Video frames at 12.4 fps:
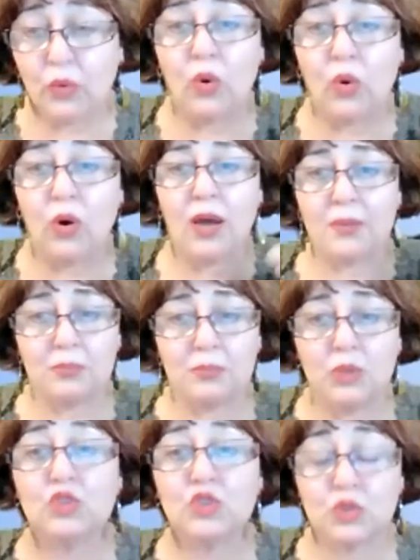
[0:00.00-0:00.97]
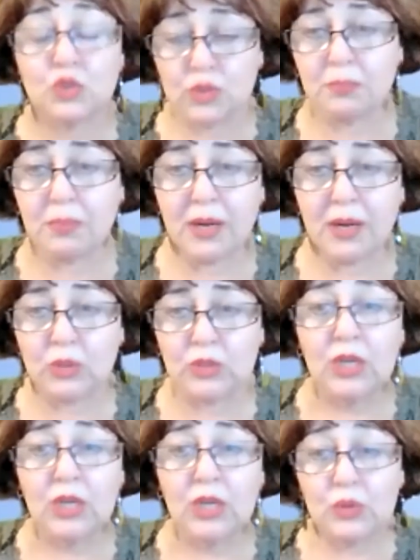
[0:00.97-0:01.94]
or I'm not sure about
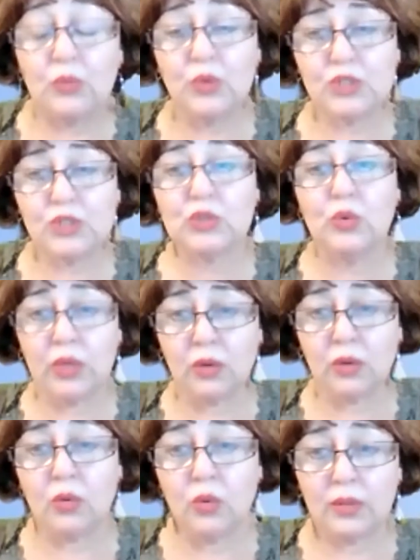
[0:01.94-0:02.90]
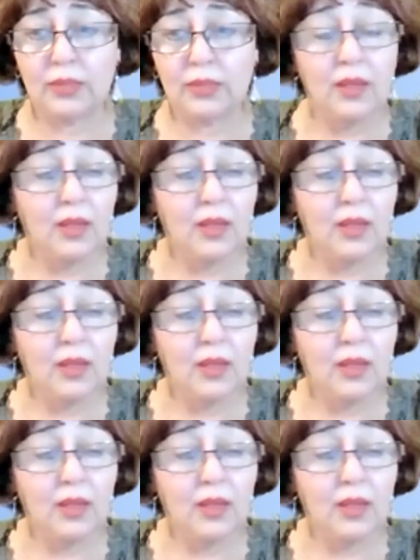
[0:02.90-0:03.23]
what's going on.